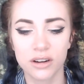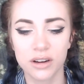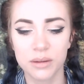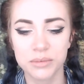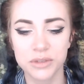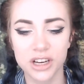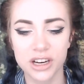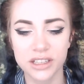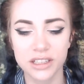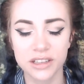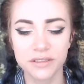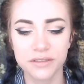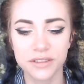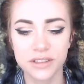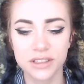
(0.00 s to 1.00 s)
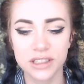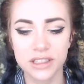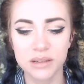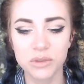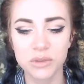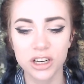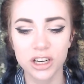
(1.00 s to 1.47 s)
Objective,
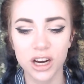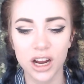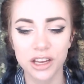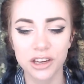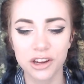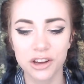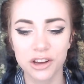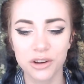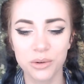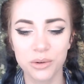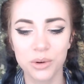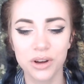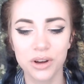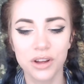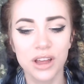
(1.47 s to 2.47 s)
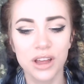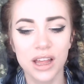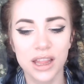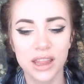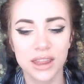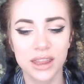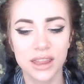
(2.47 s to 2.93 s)
somewhere I know
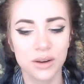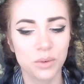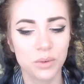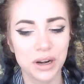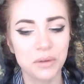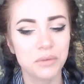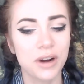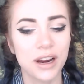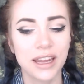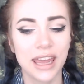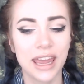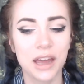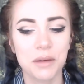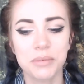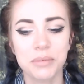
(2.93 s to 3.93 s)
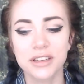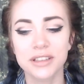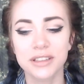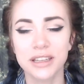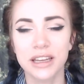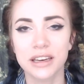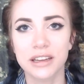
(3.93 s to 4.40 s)
that what I write can't be
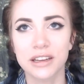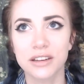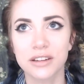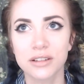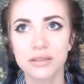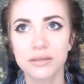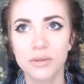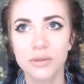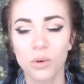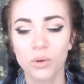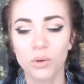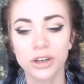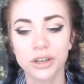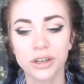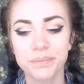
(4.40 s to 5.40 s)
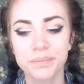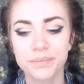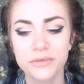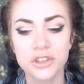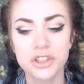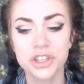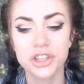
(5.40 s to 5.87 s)
deleted or
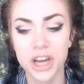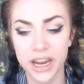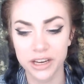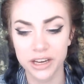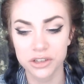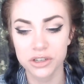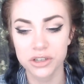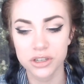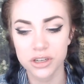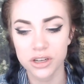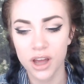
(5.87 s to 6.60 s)
changed.